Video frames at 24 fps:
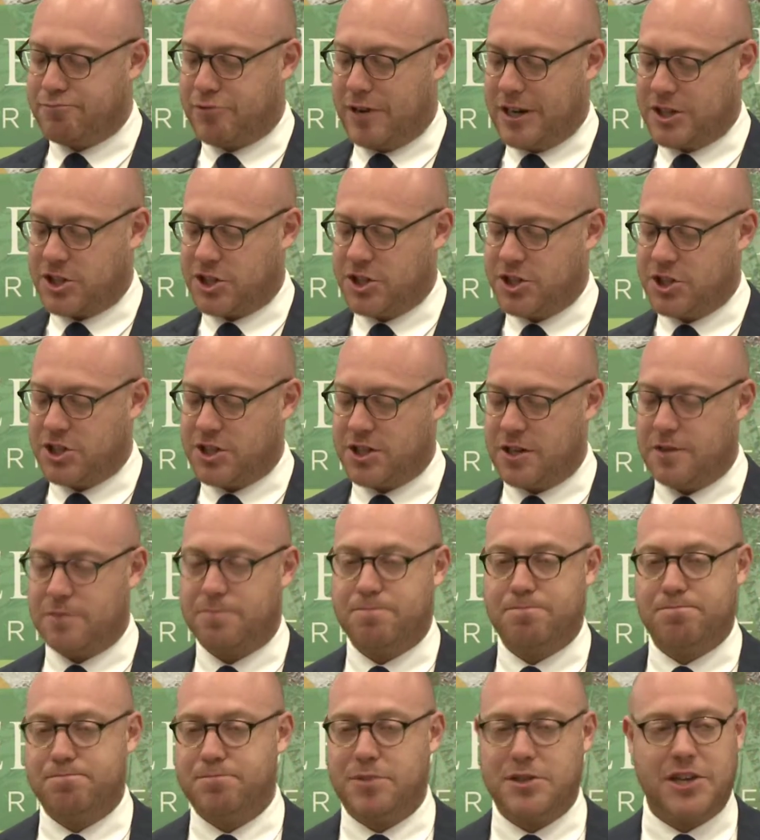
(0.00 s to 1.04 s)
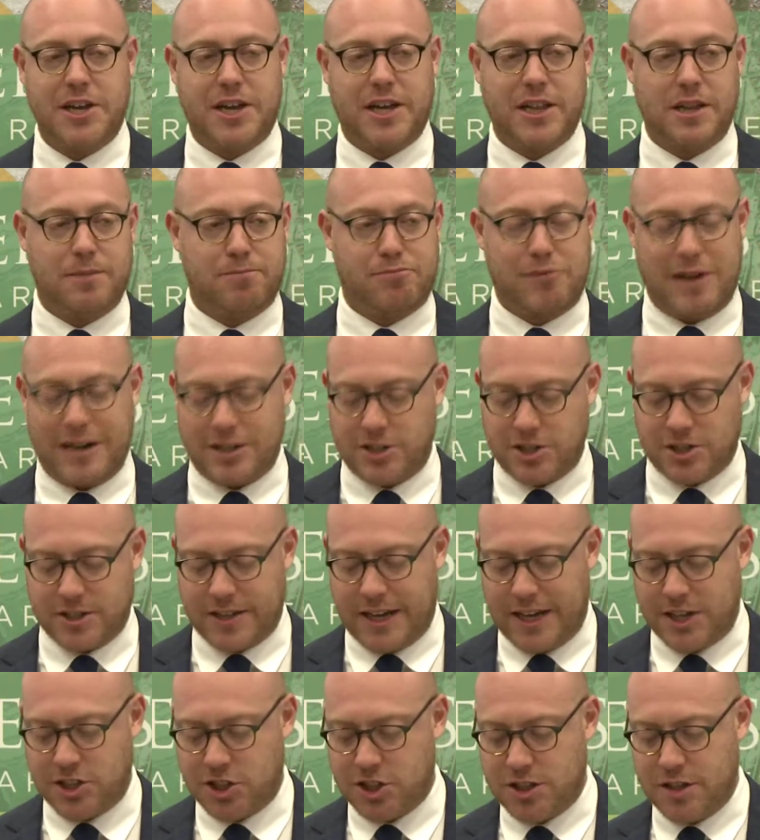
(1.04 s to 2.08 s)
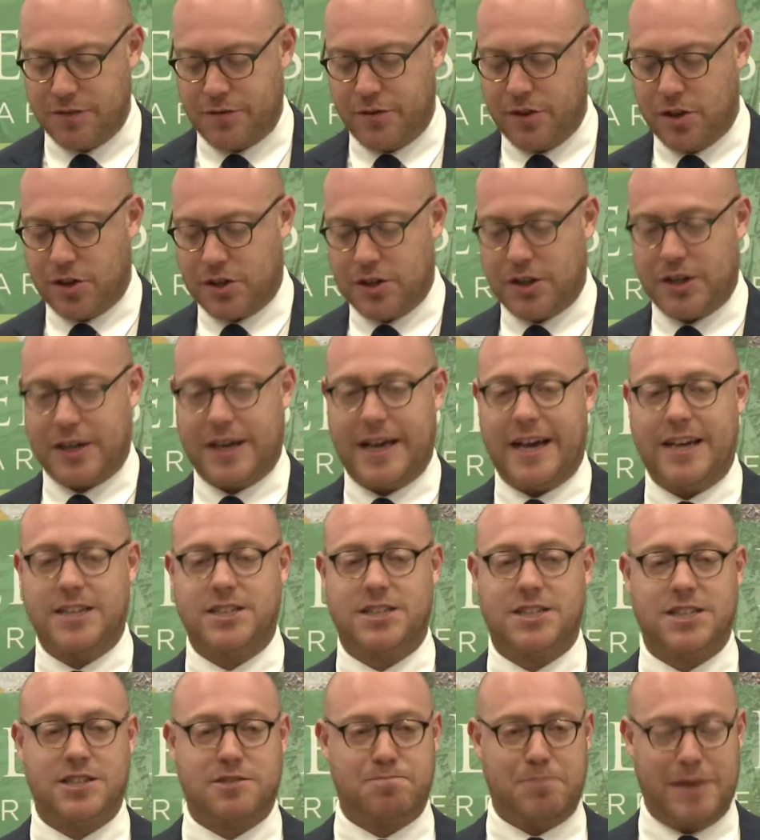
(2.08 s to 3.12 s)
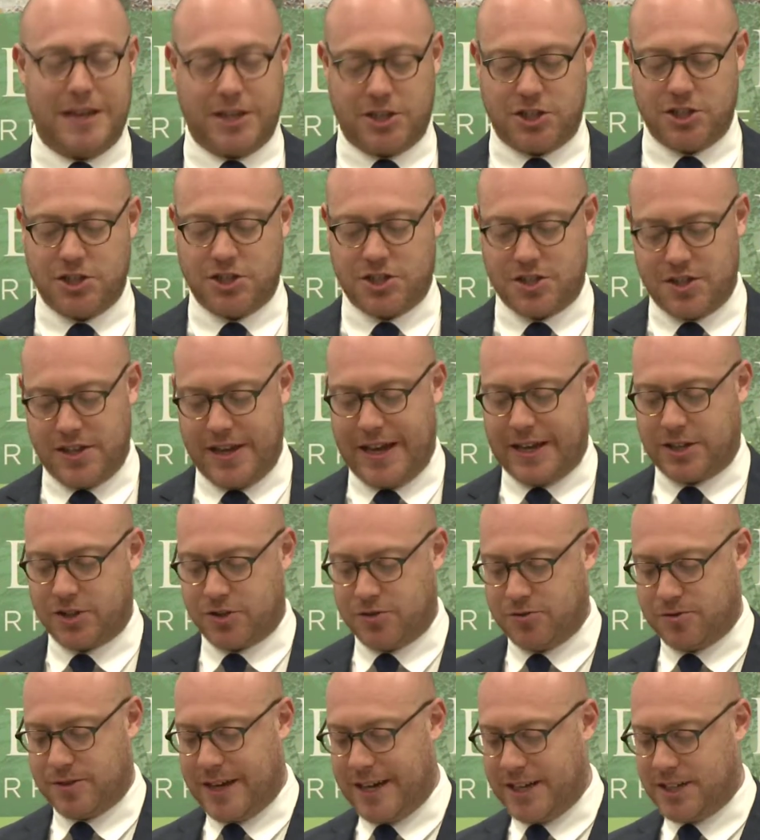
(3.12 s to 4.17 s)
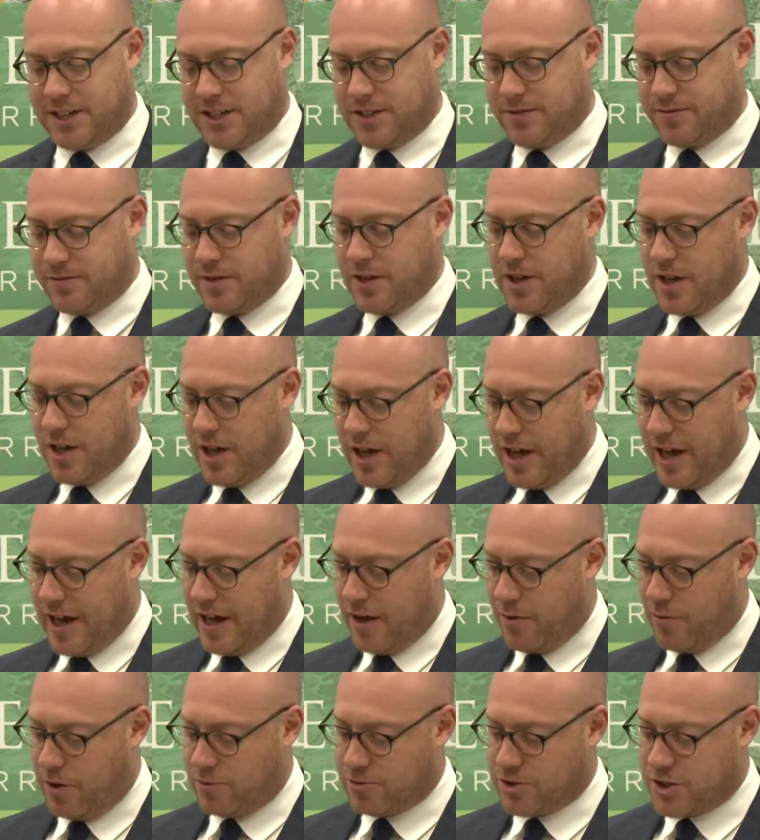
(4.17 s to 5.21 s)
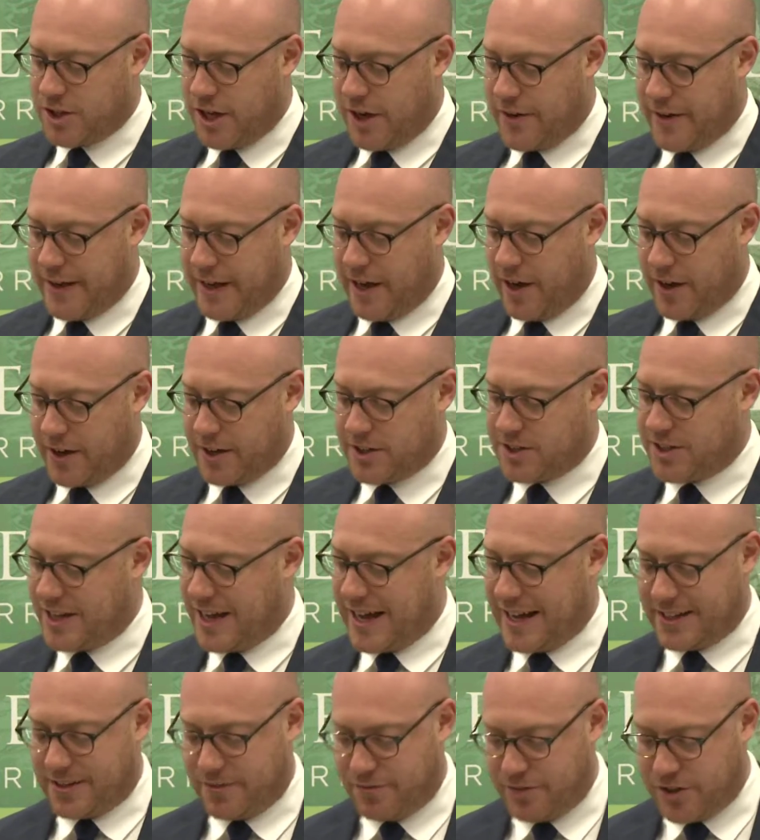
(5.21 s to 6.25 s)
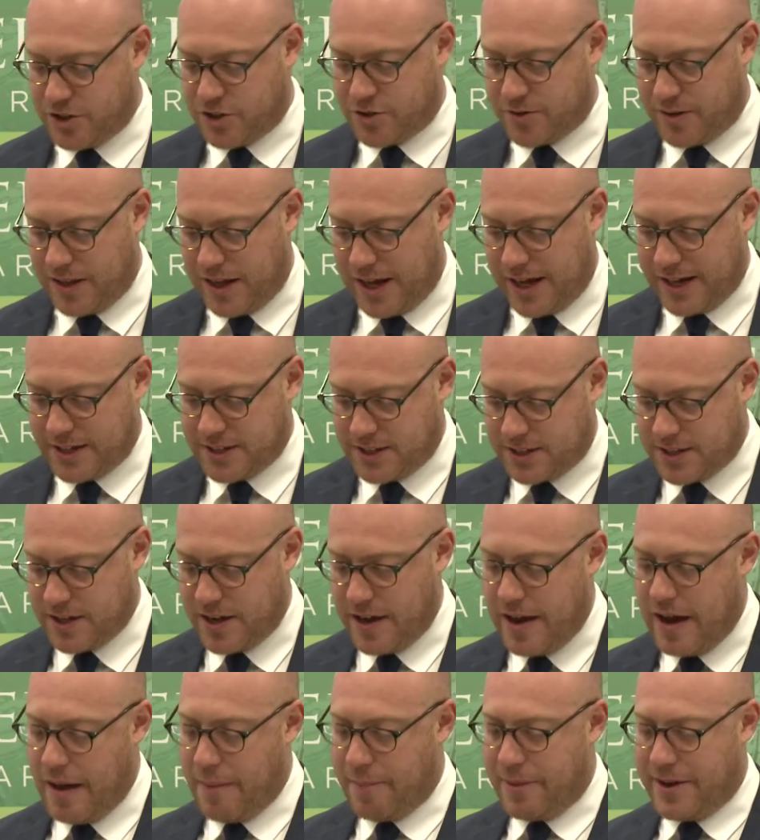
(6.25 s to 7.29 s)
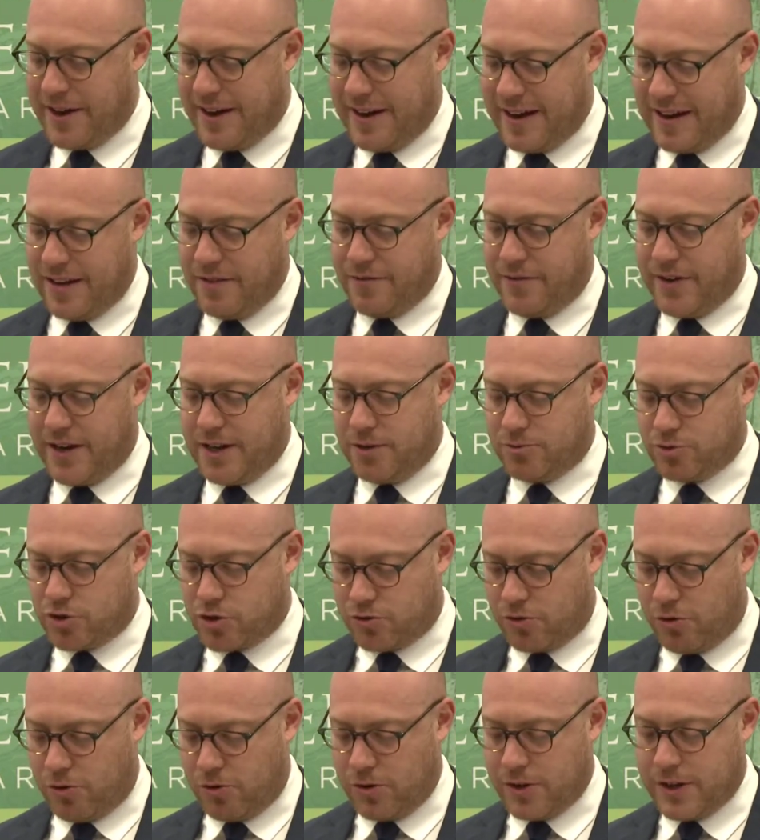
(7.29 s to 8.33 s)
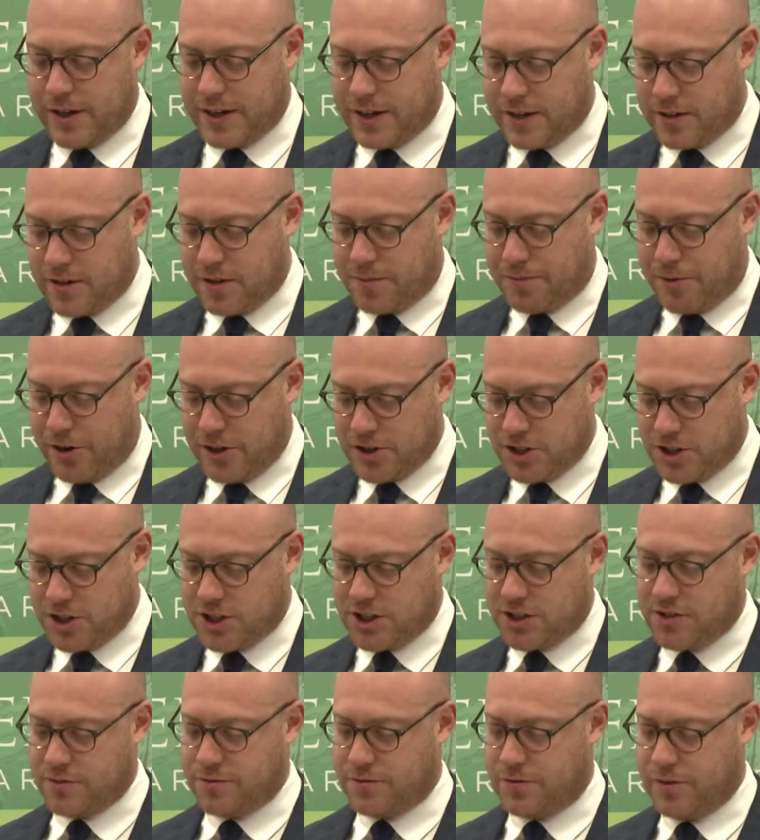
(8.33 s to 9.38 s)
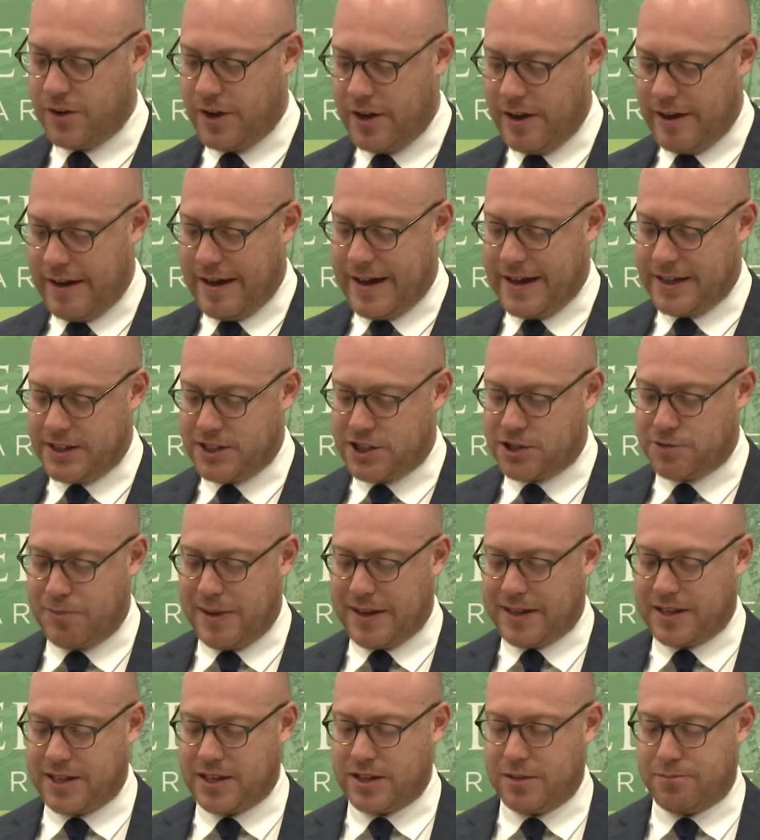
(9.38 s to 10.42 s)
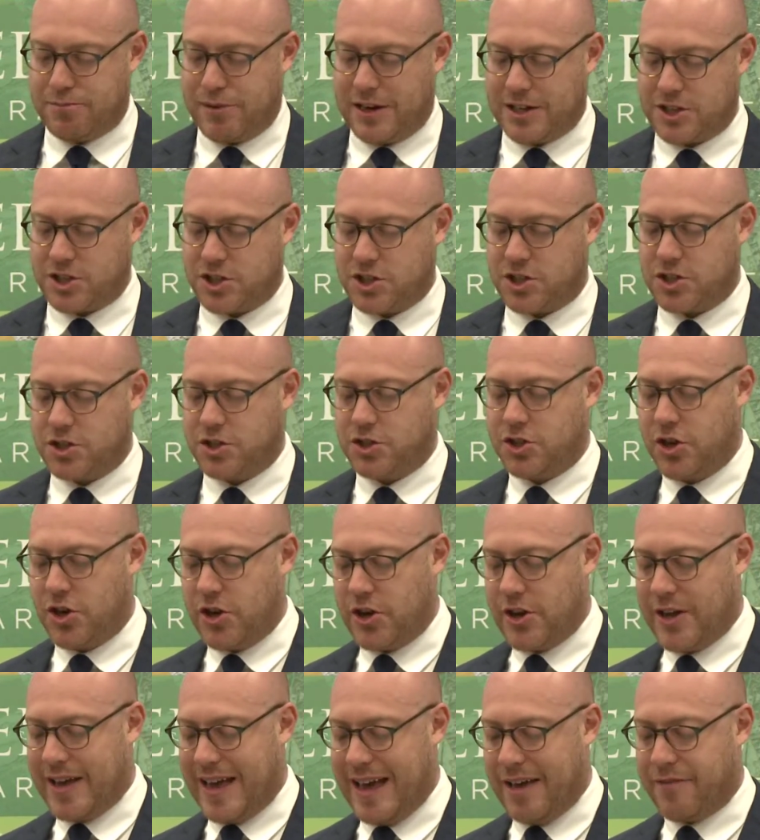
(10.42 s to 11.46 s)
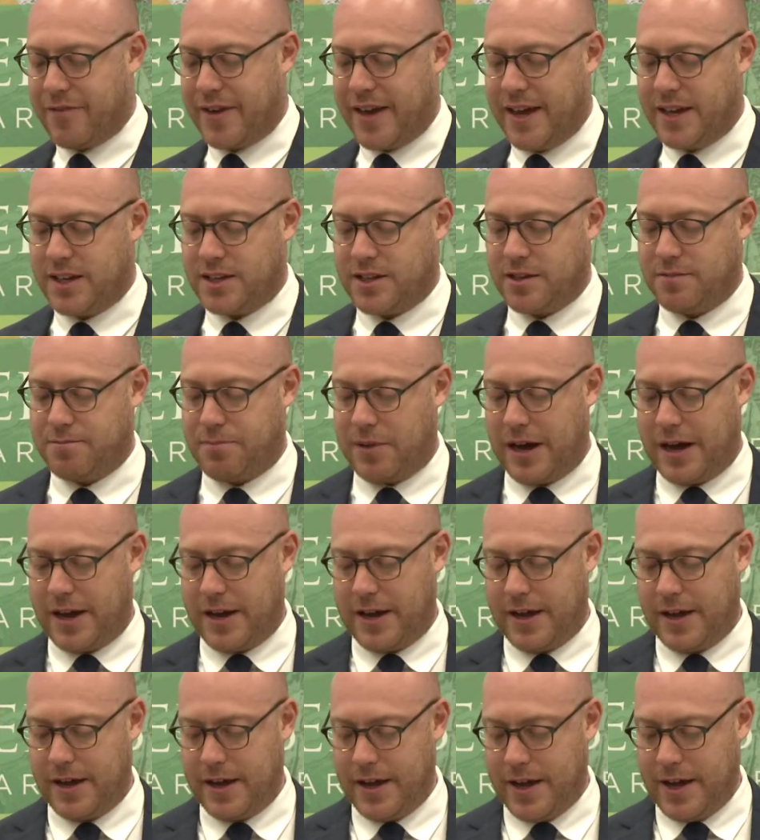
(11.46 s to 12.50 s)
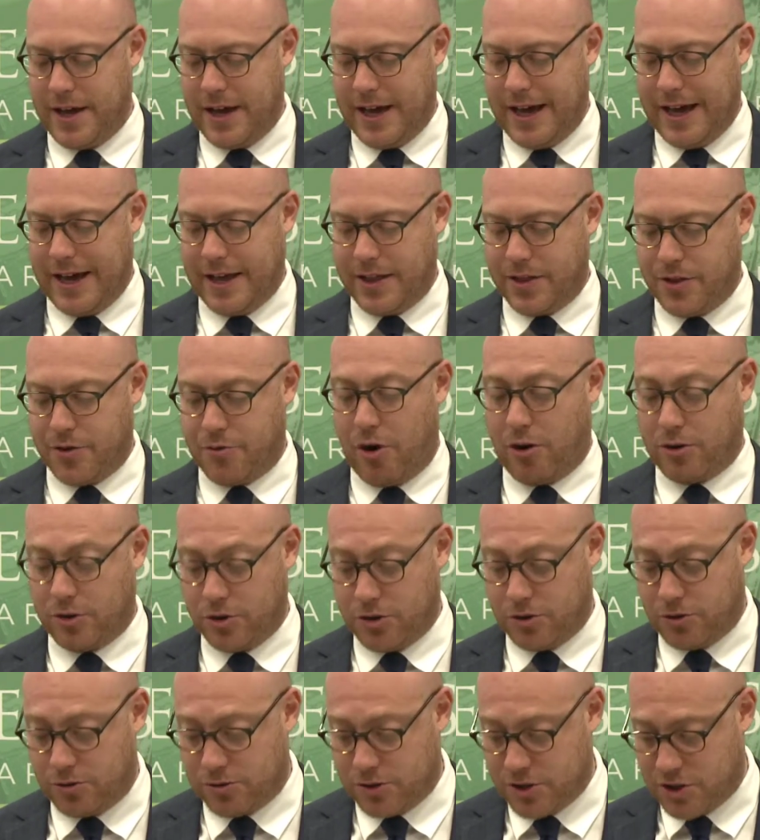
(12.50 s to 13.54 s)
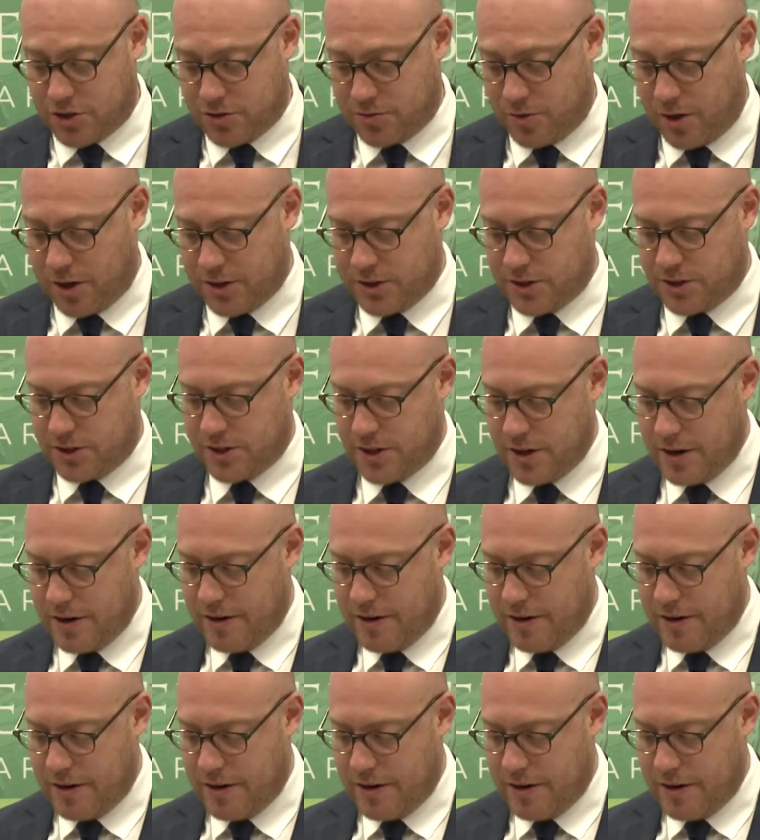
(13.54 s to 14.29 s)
brushes at a particular brush station, if you look at the case, there's pictures in the actual case of what was going on. It's hard to visualise, but in any event, he was crawling, and in the process of inspecting the brushes and turning, having entered by the wrong door as it was,